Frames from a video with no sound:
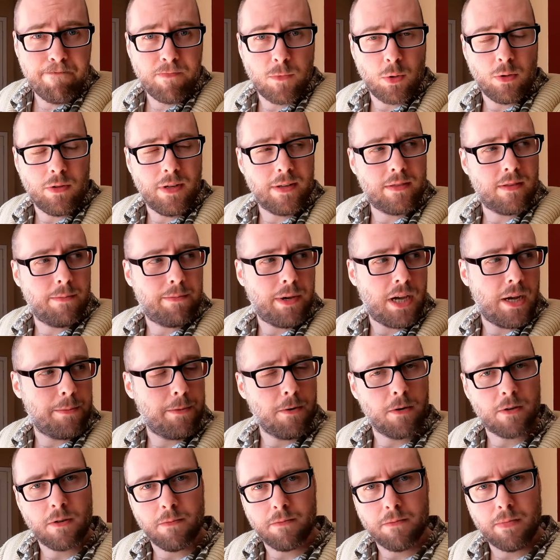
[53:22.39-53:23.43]
to let the
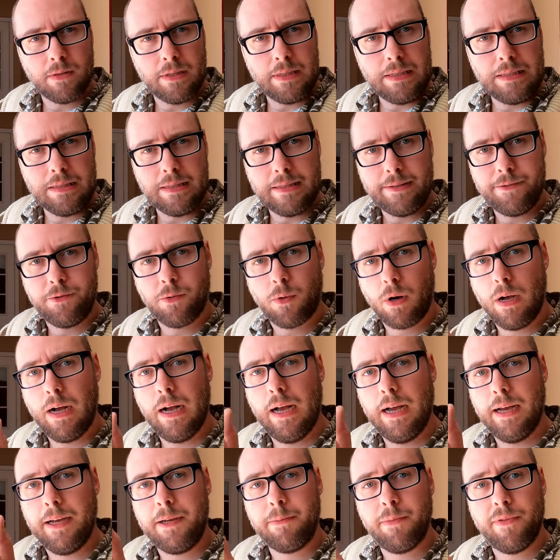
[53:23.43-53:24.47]
paper completely
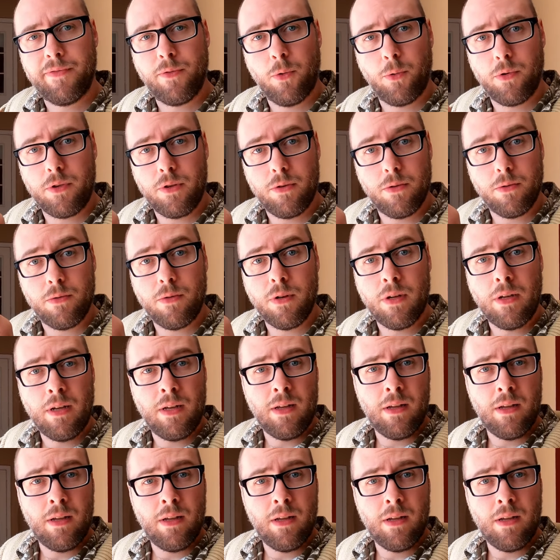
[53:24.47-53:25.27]
dry before you,